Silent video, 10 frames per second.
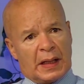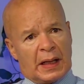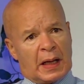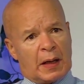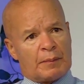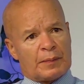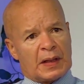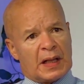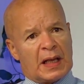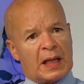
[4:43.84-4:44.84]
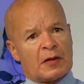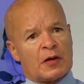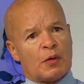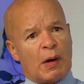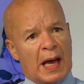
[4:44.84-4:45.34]

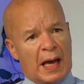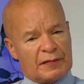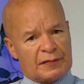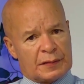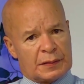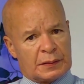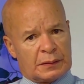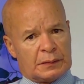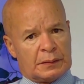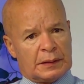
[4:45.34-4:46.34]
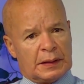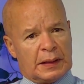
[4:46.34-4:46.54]
you have to,